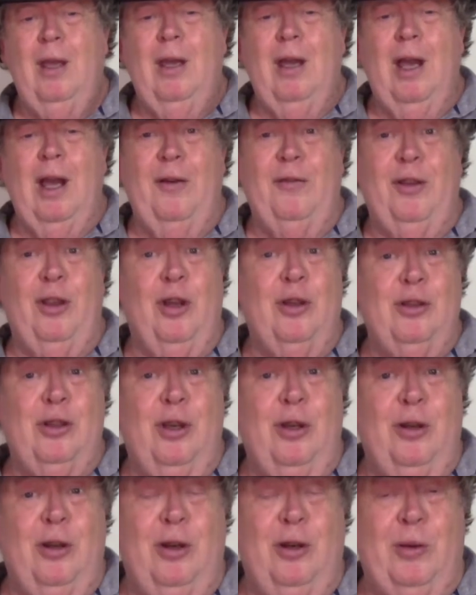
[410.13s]
For those of
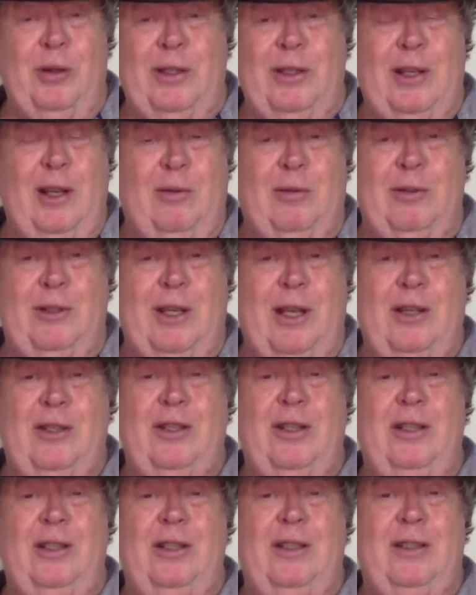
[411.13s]
you who don't know what
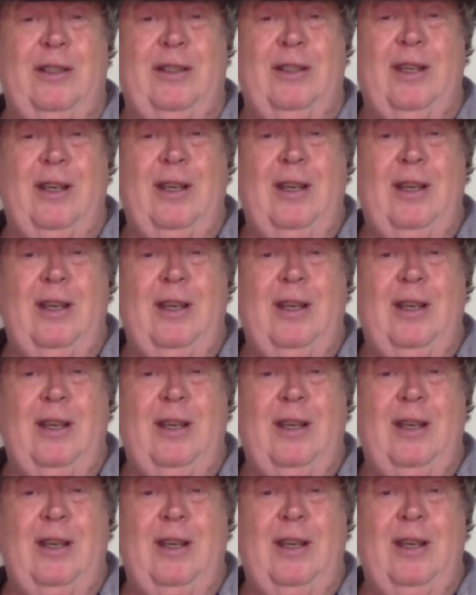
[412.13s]
stabilization is,